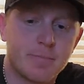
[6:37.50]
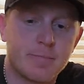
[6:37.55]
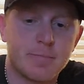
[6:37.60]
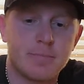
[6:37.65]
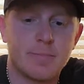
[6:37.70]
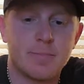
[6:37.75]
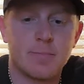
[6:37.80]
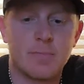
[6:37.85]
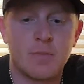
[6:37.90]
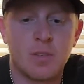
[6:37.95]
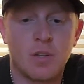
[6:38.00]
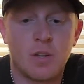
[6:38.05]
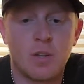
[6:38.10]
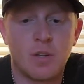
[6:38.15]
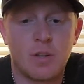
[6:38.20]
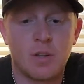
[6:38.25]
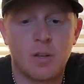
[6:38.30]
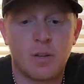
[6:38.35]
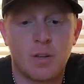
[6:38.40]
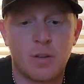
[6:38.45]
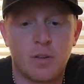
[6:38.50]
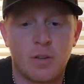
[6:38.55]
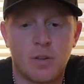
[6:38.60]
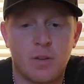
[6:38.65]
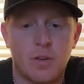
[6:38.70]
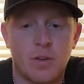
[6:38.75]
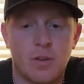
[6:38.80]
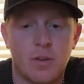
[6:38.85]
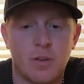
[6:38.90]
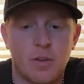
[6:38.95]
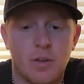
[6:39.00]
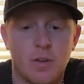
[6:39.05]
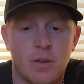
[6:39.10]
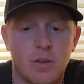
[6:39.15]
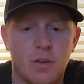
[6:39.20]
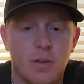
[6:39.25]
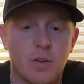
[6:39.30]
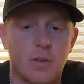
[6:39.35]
(no one is talking)